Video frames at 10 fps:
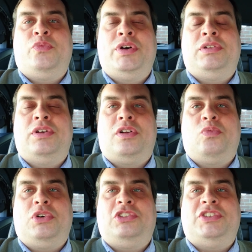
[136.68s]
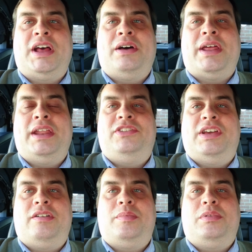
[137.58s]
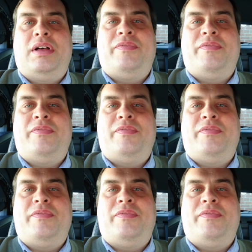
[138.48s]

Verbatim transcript: will look washed out and terrible.